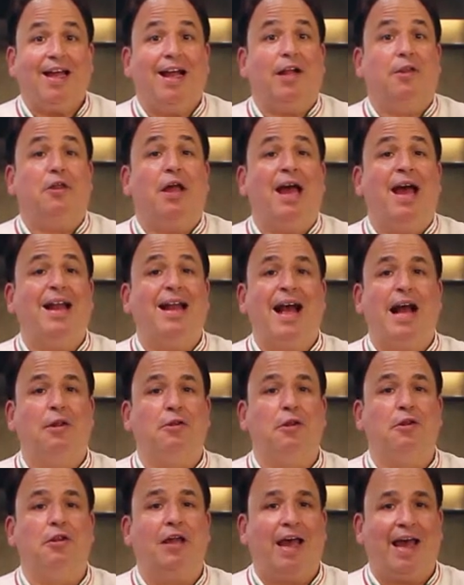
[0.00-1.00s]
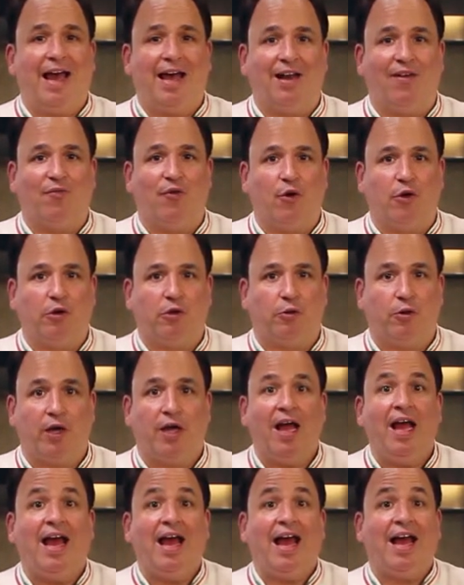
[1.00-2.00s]
It's Hen House's
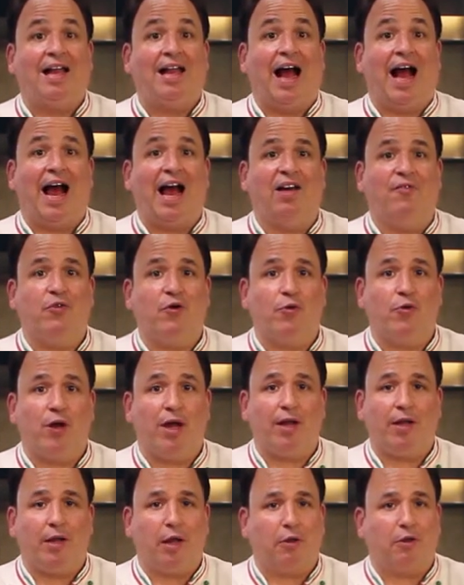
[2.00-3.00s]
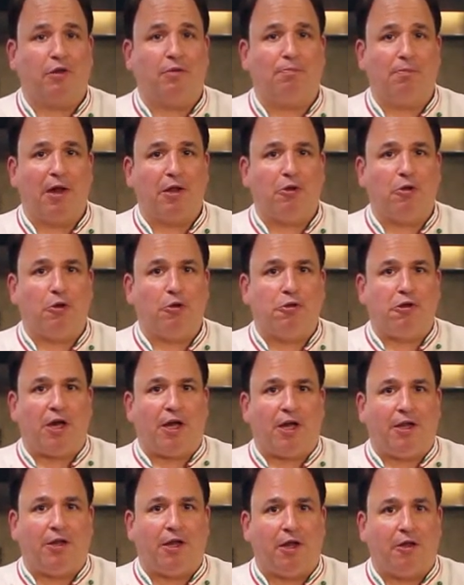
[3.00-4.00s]
anniversary, and I've created a special
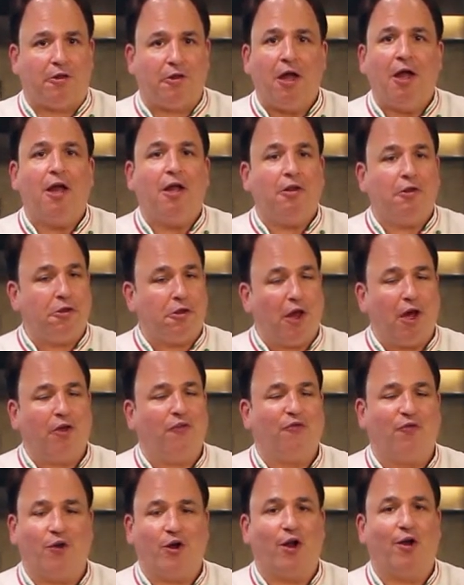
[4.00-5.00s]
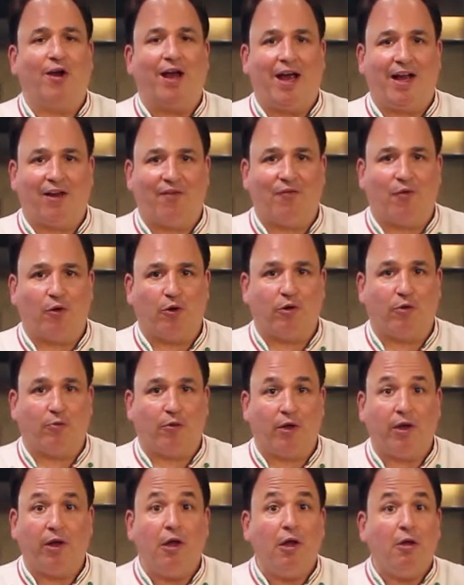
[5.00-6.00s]
chicken dish just for their
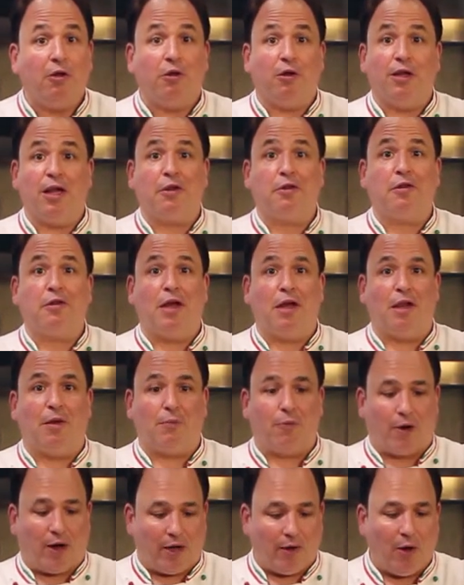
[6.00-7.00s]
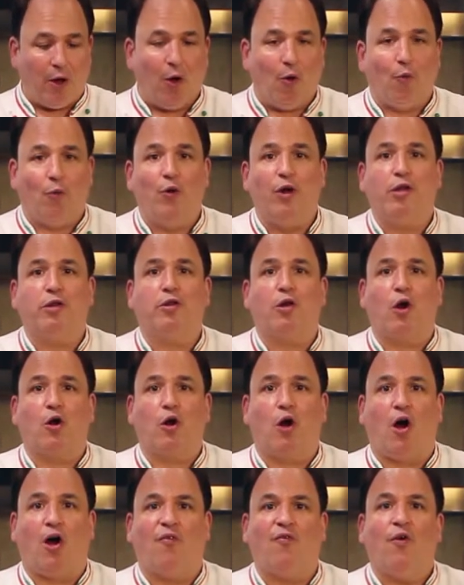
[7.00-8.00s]
anniversary. So let's celebrate. We
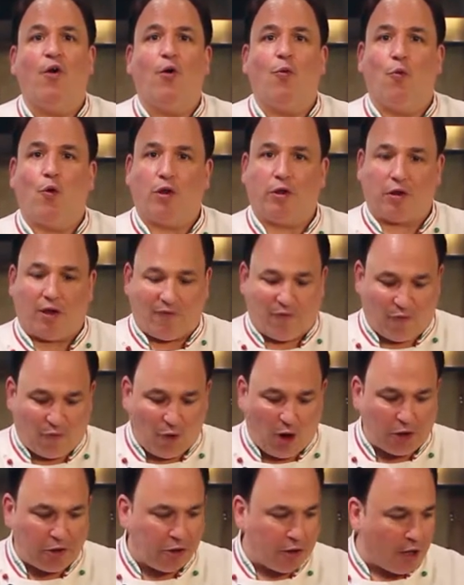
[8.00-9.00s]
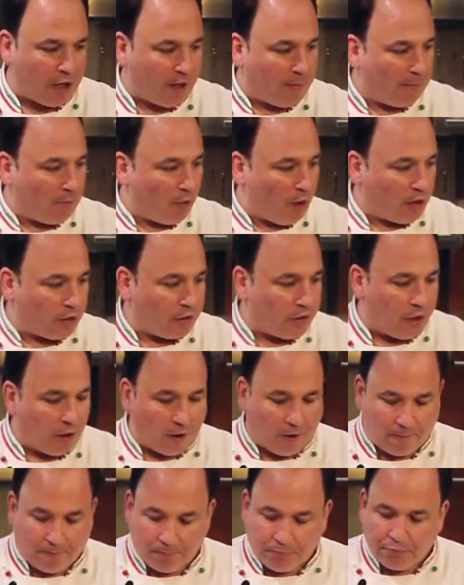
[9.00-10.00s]
start off with some fresh chicken breast
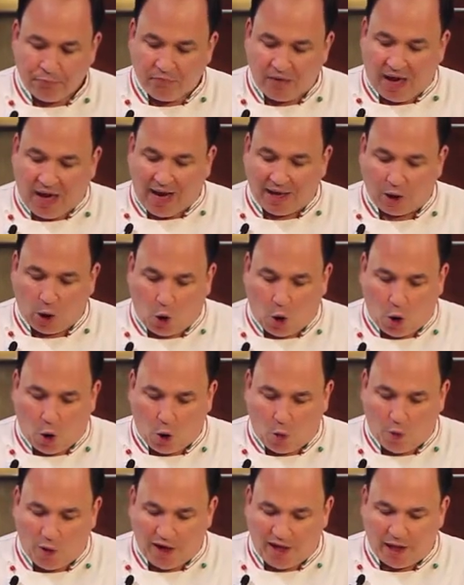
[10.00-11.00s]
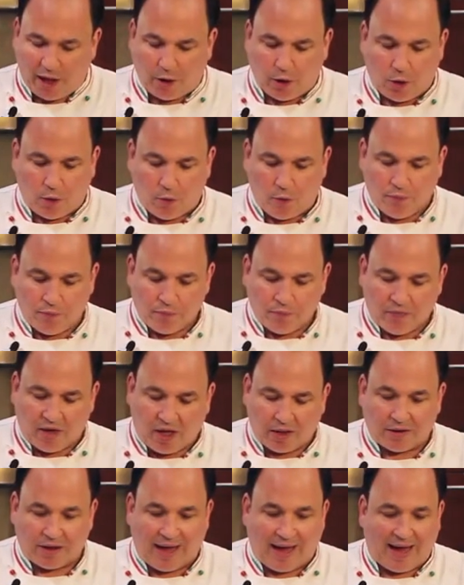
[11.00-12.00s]
here, and all we need to do
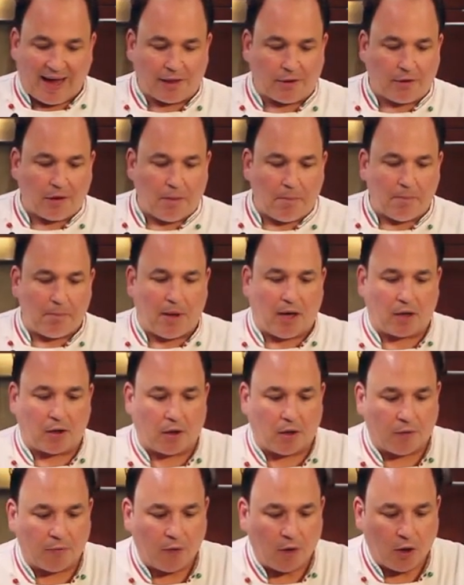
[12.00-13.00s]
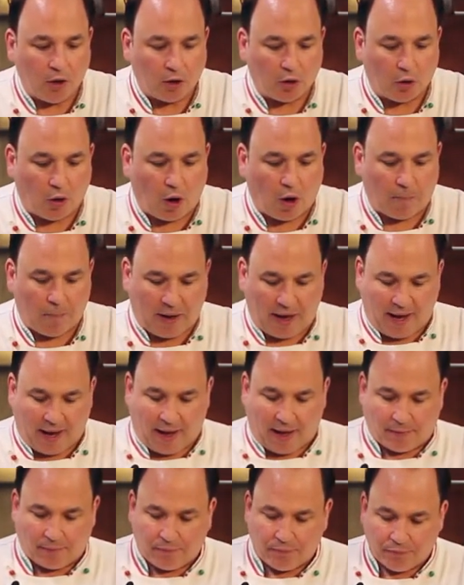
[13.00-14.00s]
is add some butter to our
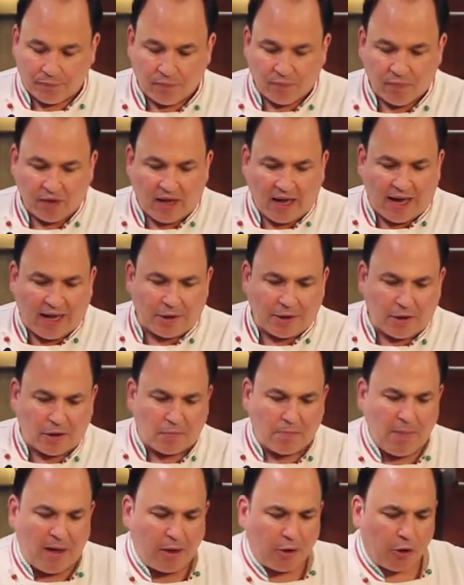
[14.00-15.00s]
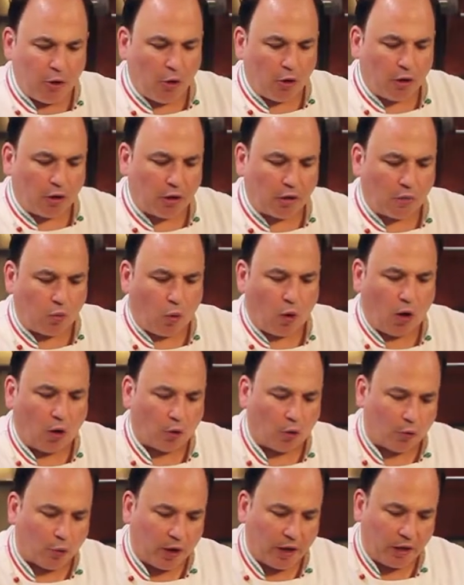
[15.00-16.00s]
pan and just make sure it's just well
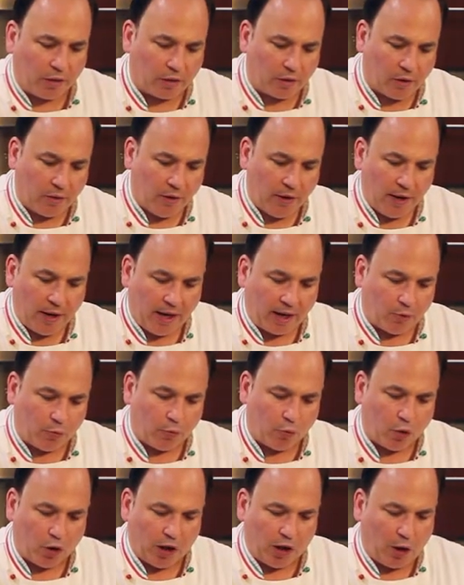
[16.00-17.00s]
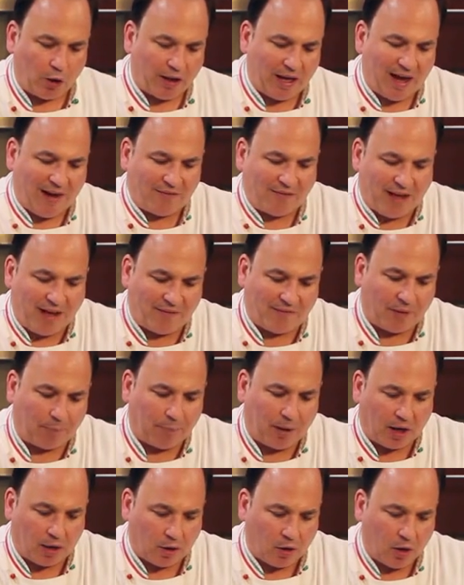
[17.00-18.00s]
greased. And you really don't have to have the
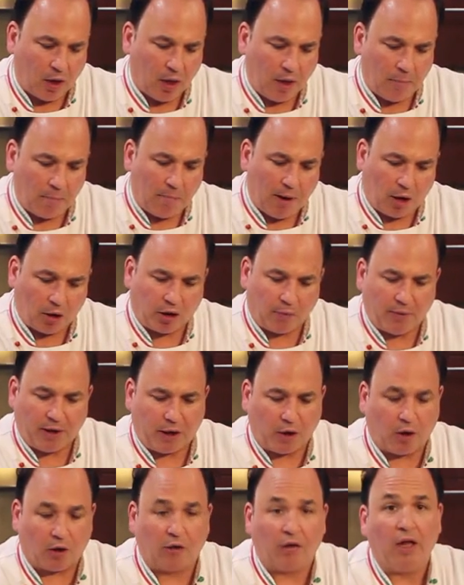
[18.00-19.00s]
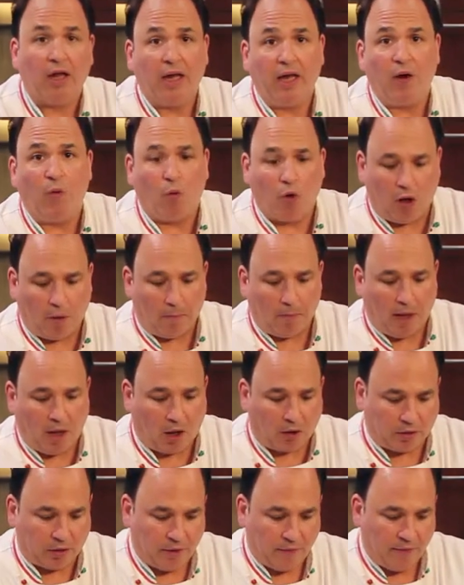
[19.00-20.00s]
butter melted because it will
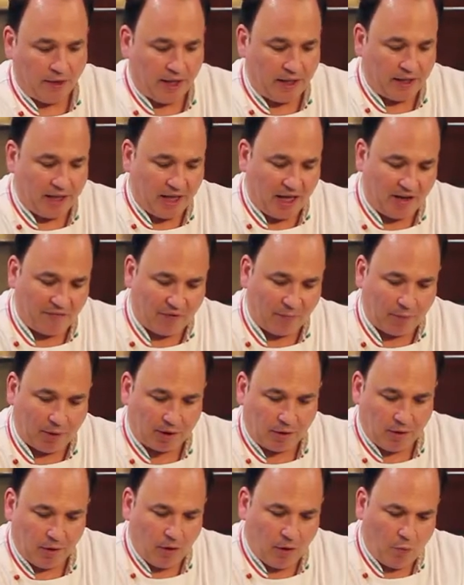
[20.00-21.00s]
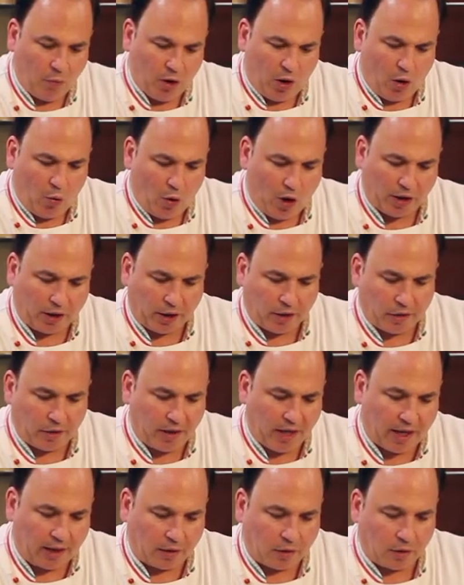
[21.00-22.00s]
melt in the oven, but we don't want the
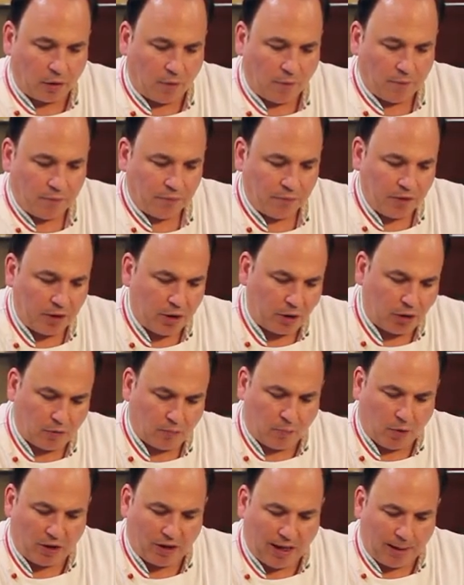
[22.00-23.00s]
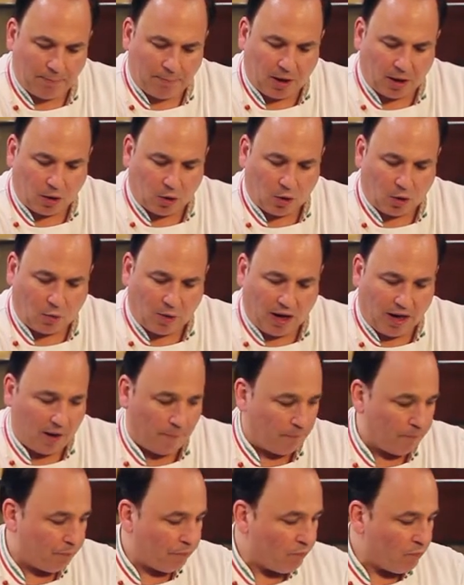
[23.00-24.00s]
stick, so just spread that butter
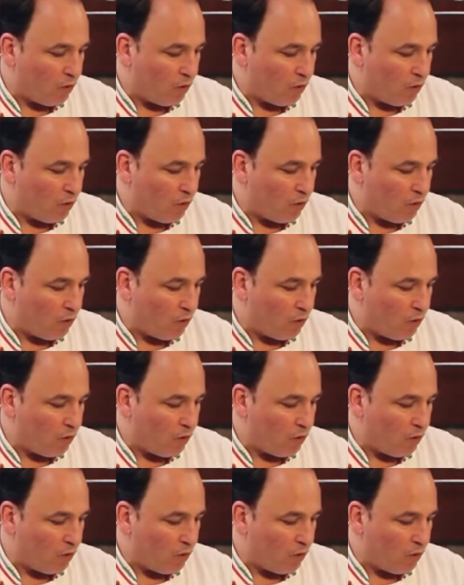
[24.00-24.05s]
around.